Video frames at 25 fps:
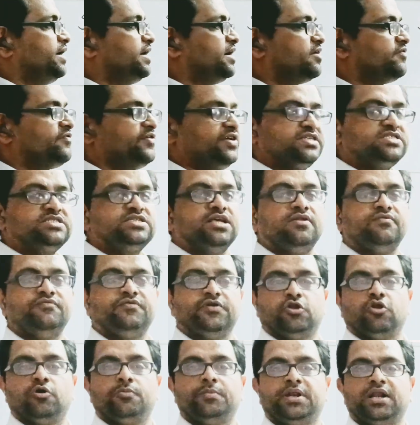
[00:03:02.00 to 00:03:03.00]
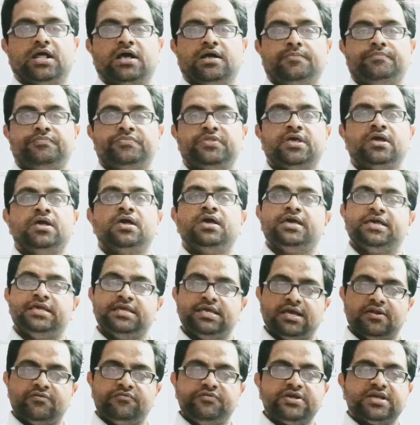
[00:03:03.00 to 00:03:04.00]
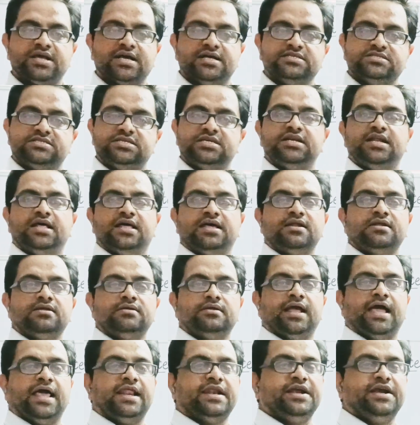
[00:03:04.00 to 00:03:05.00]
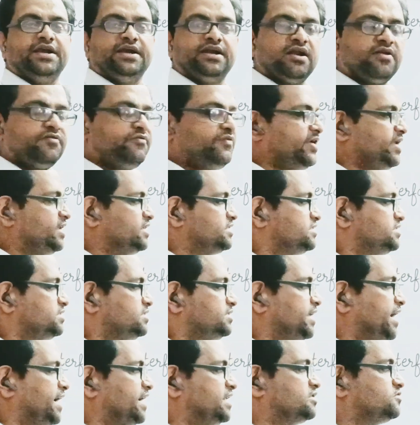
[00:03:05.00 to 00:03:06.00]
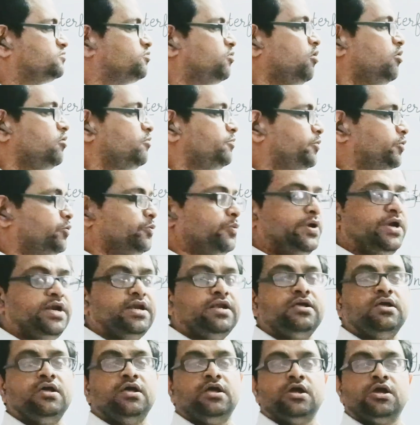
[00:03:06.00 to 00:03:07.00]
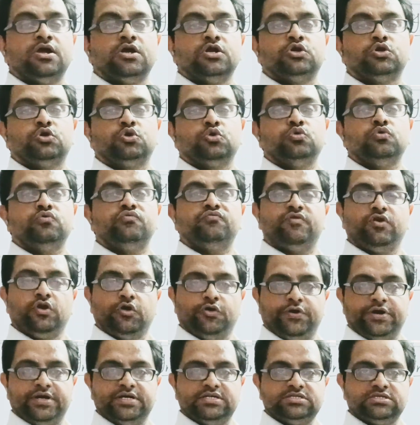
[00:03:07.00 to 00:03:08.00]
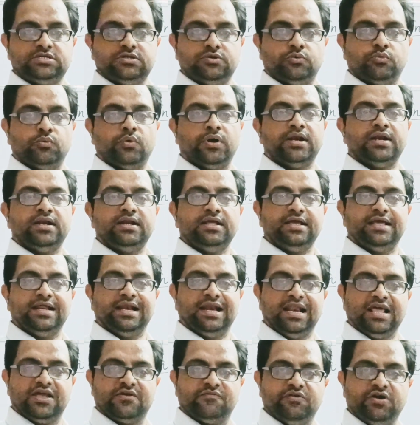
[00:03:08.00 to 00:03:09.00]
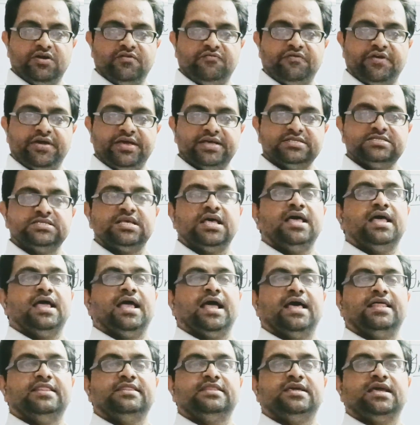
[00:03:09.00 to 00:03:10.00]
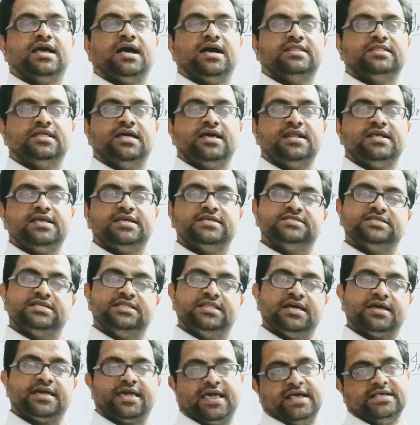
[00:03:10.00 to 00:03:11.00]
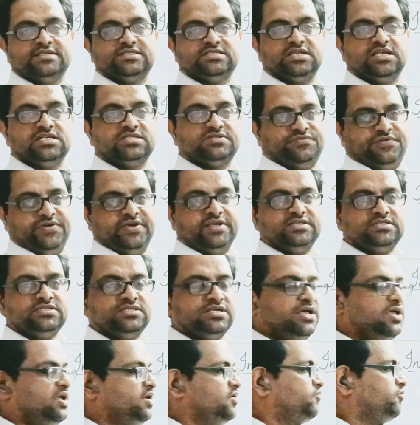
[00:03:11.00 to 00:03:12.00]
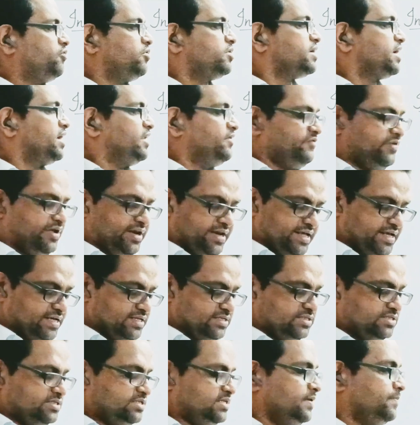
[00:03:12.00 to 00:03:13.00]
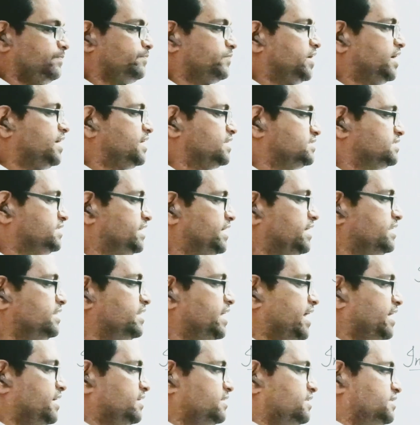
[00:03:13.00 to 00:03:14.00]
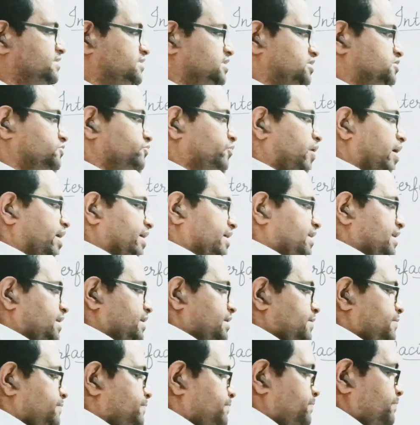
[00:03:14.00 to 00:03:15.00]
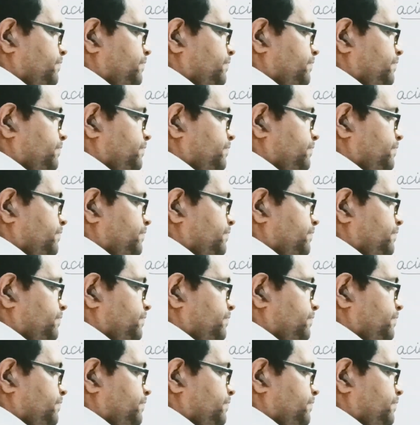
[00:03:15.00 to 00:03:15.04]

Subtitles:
interfacial phenomena. Here we consider an interface that is formed between two fluids, one in liquid phase and the other is in the gaseous phase. For convenience, let us say that this is water